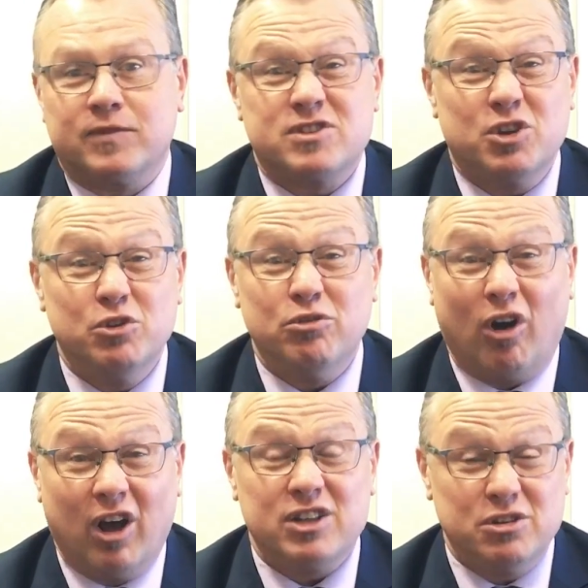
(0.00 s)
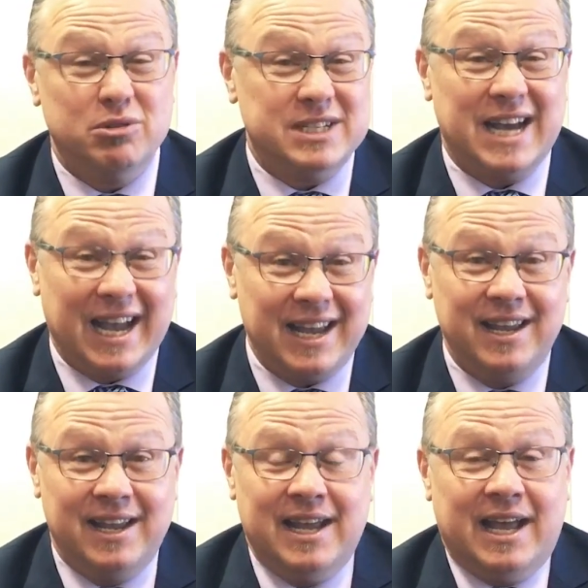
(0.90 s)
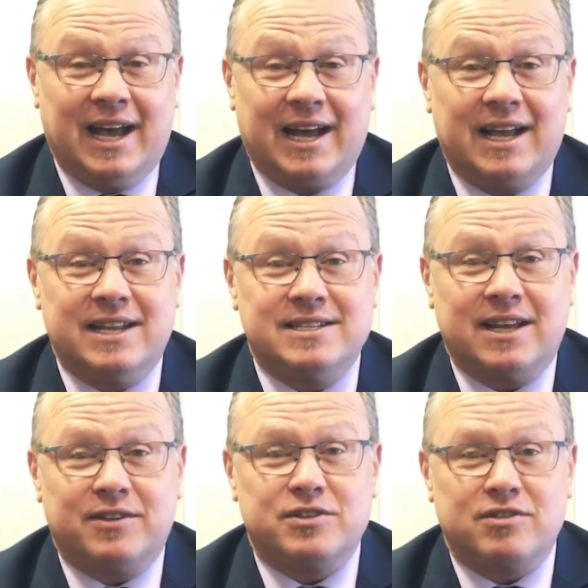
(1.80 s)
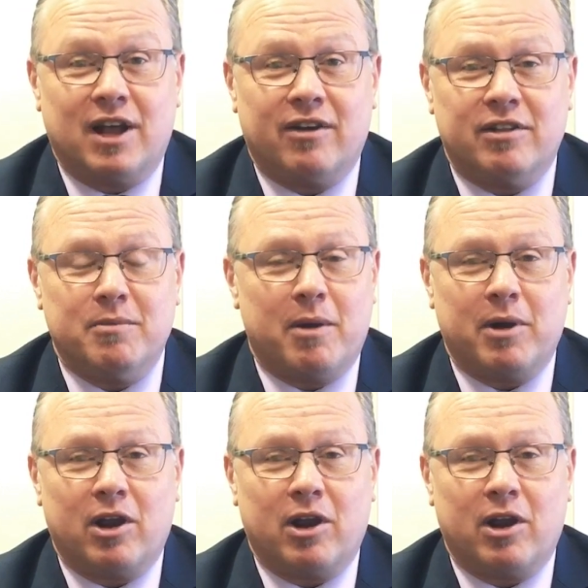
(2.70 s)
two a day in South Australia at the moment,